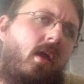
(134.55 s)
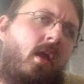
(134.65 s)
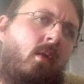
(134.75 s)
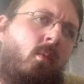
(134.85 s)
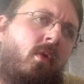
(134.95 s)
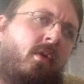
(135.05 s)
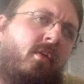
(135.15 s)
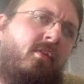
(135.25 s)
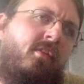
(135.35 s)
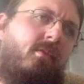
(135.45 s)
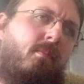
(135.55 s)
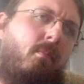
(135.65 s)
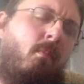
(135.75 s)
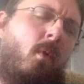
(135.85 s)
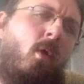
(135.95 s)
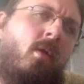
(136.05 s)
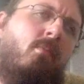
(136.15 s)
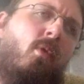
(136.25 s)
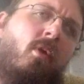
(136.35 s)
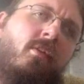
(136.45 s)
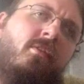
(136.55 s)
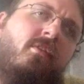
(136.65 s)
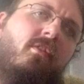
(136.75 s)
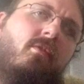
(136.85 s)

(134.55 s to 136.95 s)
it was more important